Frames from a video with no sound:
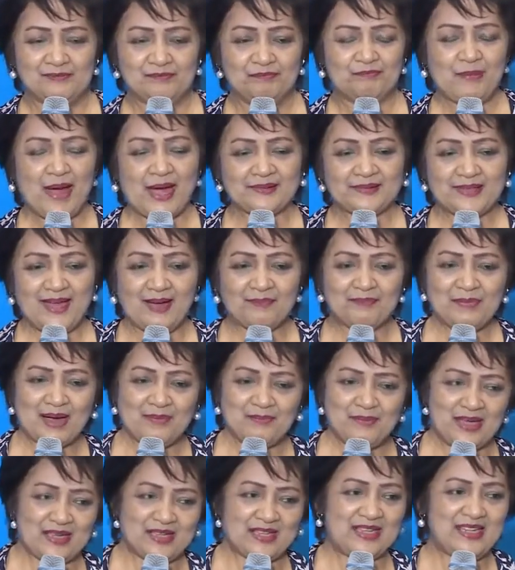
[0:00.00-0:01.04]
bata pa,
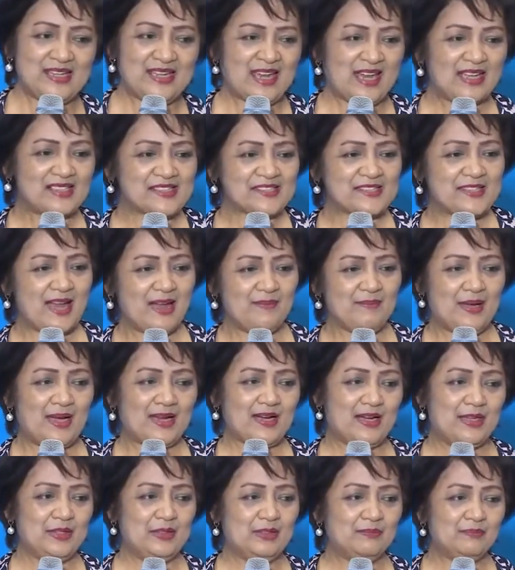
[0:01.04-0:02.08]
may wrinkles na, may
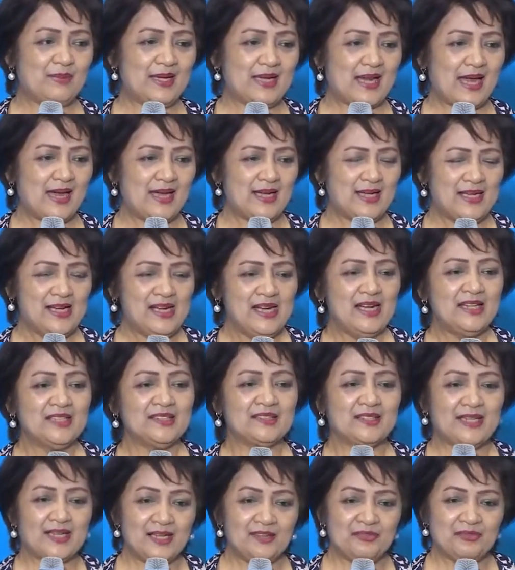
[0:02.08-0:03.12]
rayuma na.
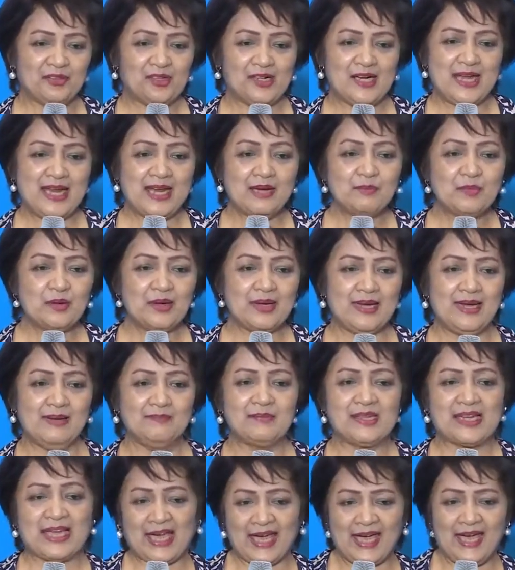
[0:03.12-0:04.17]
Therefore,
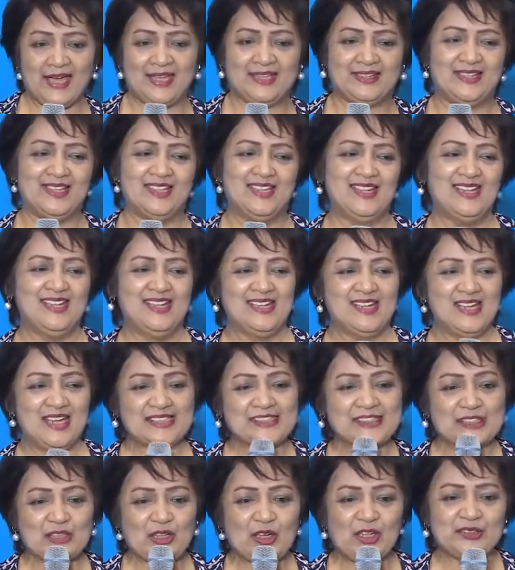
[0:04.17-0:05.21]
Hemohim can
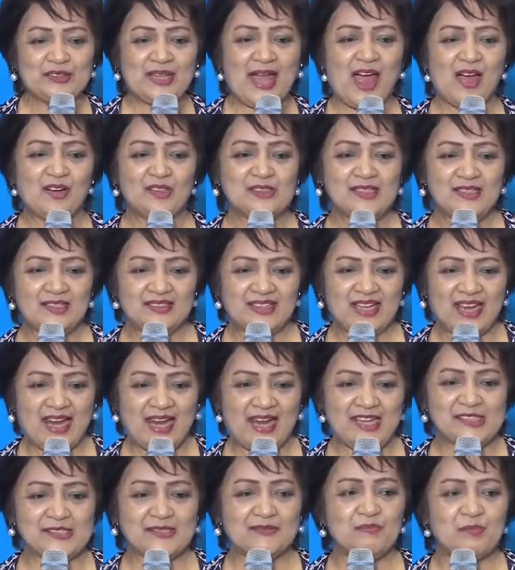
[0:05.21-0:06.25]
slow down the
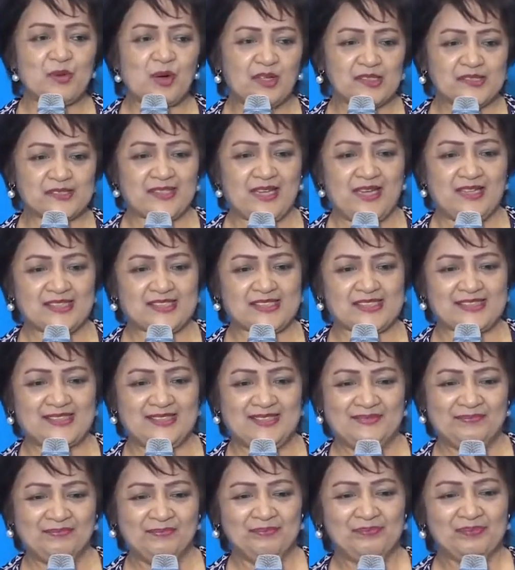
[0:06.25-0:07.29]
aging process.
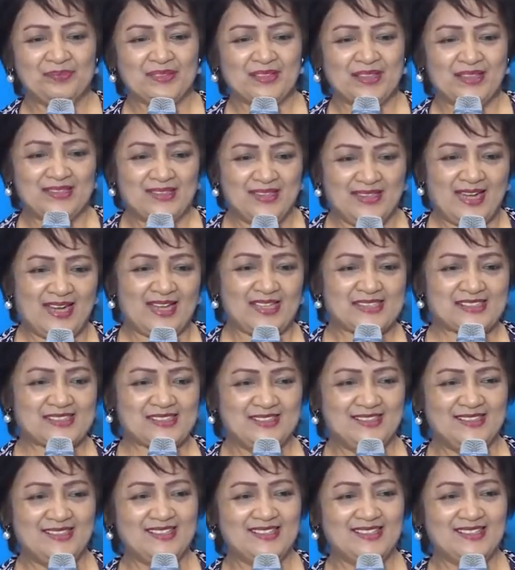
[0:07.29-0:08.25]
Yes.